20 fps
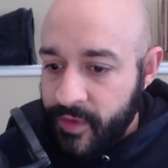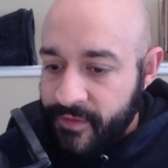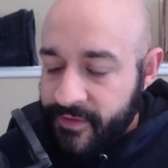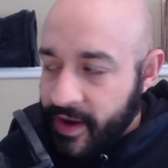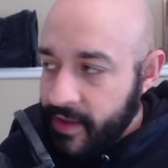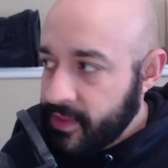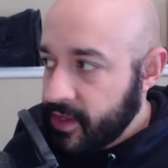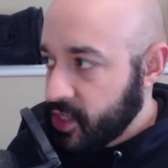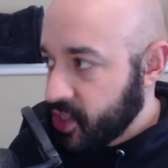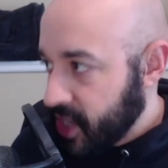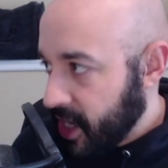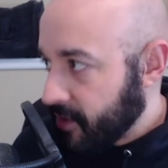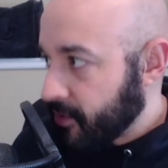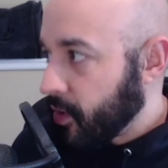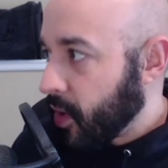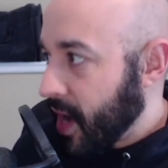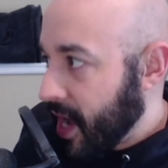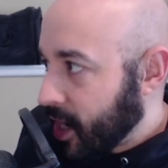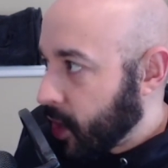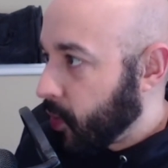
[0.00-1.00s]
we find the
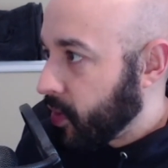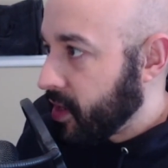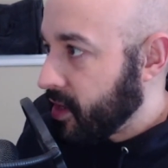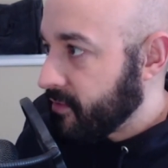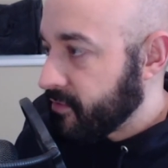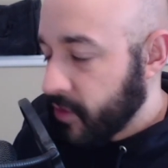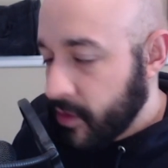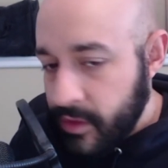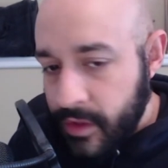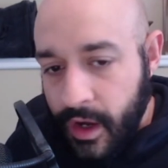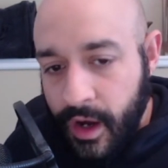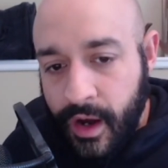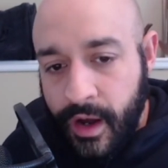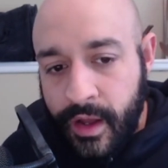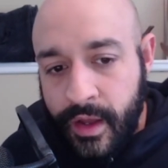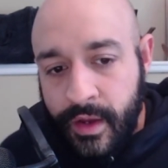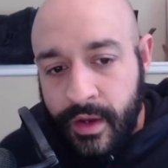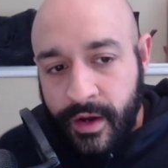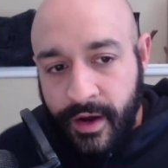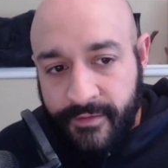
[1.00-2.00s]
general equity of the
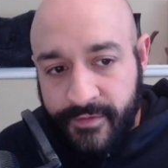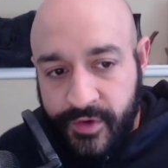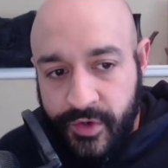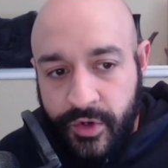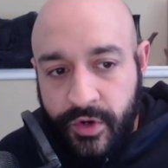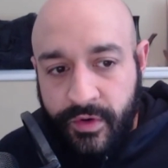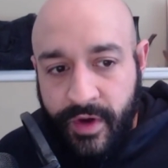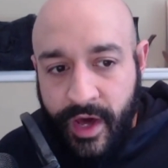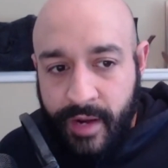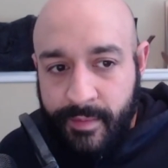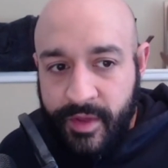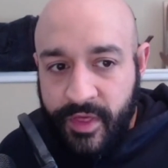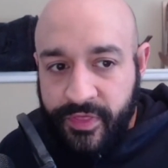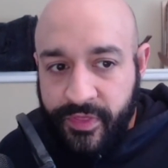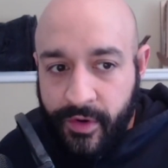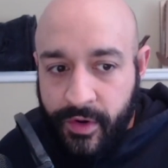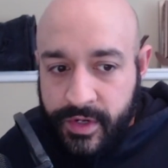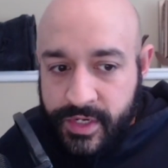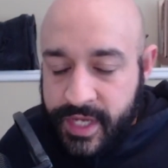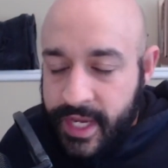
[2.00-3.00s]
law of Deuteronomy
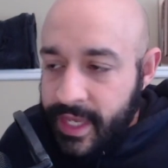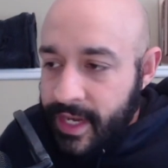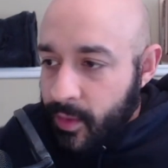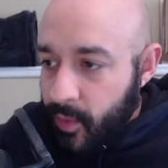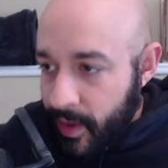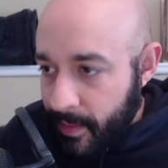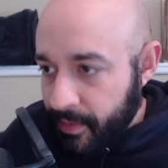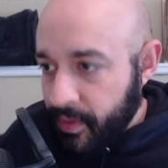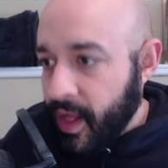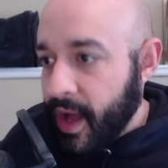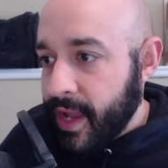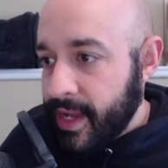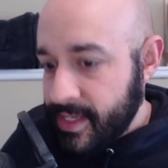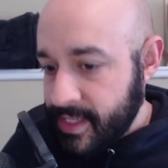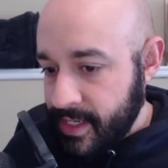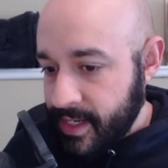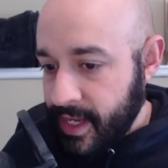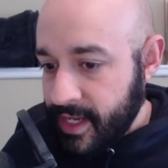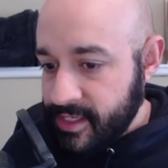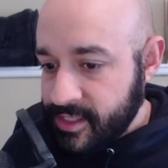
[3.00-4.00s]
13 and we apply
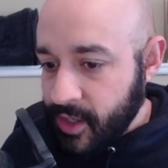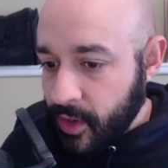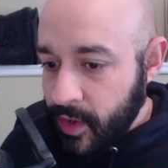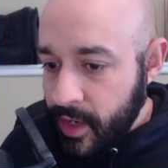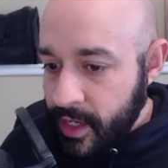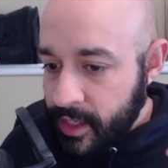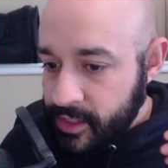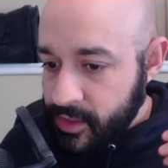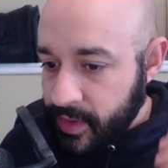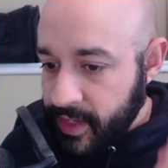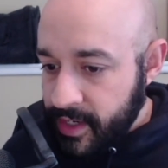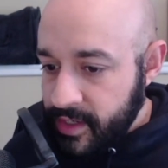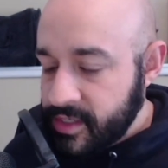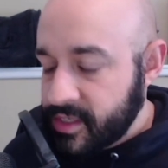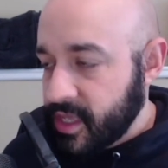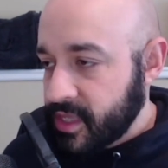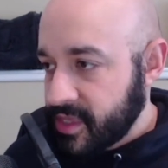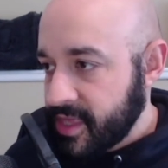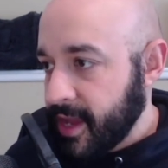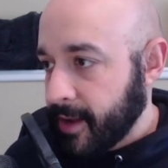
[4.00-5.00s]
it today. So, so
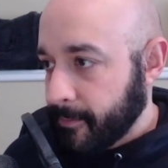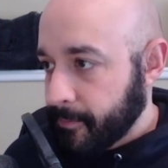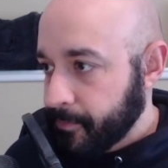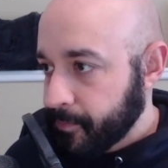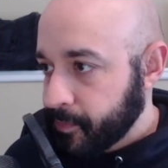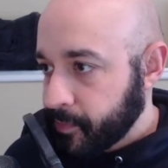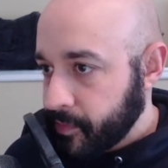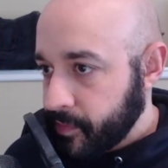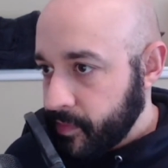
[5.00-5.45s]
here's the thing.